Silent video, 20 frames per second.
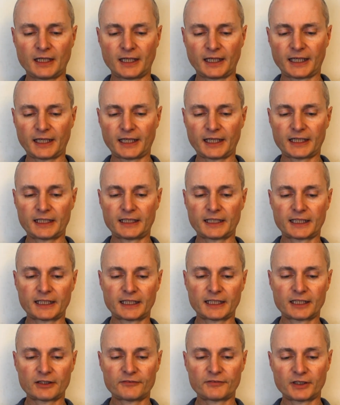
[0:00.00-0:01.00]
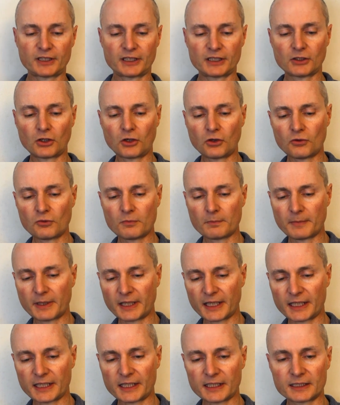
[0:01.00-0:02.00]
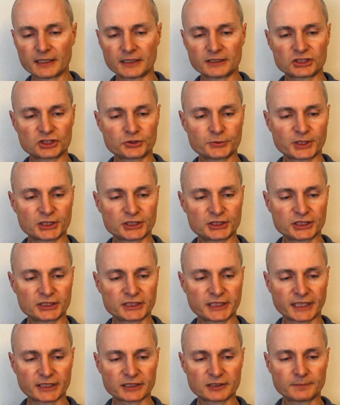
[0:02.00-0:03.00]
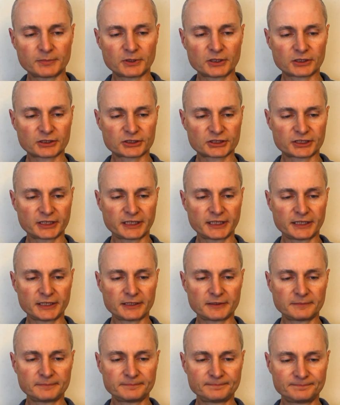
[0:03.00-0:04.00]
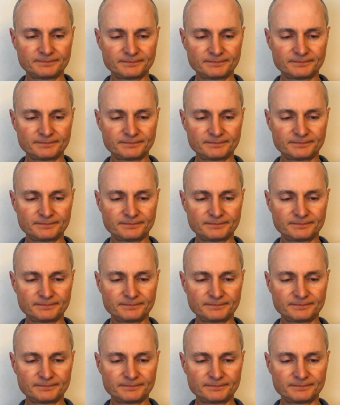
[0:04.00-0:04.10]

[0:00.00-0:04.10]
and I have a homemade switch detector box here.